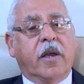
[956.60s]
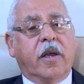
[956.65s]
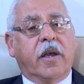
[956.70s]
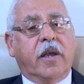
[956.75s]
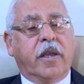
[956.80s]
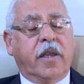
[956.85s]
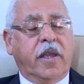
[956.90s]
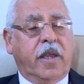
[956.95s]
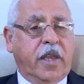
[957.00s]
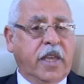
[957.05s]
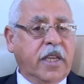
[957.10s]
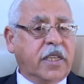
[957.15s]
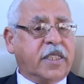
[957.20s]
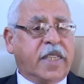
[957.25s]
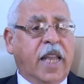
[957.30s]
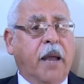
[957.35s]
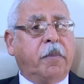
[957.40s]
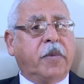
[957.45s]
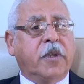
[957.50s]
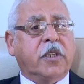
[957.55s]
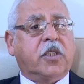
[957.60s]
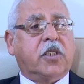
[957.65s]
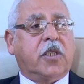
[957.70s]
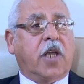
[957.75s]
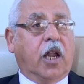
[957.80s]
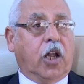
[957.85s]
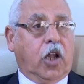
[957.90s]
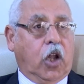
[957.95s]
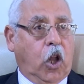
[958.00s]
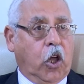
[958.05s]
he established
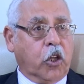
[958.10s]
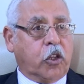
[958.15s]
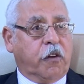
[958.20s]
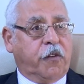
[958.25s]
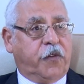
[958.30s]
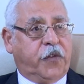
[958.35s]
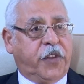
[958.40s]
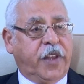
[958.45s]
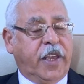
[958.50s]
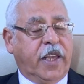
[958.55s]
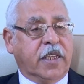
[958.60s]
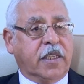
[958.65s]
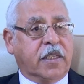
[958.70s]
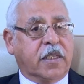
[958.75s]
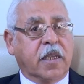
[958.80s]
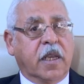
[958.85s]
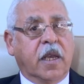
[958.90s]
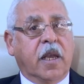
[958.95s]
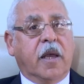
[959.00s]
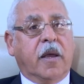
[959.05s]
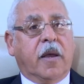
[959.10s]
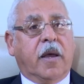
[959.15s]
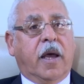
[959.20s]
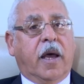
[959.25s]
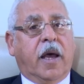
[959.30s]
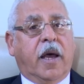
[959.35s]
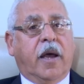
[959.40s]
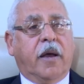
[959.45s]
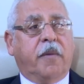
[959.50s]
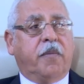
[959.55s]
a lot of things.
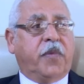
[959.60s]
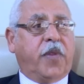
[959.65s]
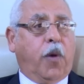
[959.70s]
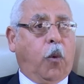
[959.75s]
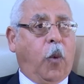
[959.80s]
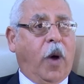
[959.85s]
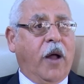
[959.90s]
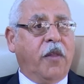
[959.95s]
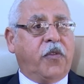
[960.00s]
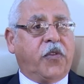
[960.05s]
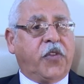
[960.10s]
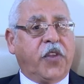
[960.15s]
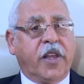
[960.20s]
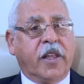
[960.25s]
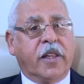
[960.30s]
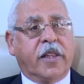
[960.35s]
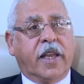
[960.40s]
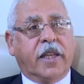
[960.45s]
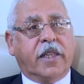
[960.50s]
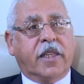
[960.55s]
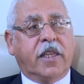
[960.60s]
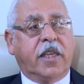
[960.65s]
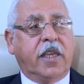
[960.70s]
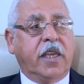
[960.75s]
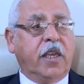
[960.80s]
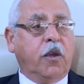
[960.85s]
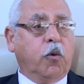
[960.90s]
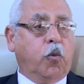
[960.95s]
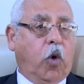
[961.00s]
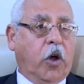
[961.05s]
The one thing that
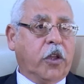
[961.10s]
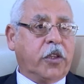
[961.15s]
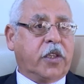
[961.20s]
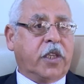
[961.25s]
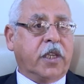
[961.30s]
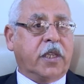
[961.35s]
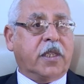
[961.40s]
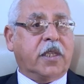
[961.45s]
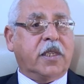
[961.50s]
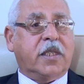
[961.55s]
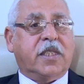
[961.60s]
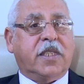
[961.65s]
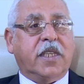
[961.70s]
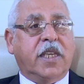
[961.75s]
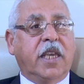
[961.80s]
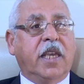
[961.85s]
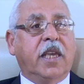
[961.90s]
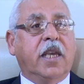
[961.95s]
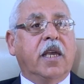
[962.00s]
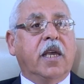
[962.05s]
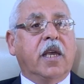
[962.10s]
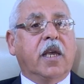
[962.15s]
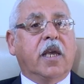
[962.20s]
he wanted to see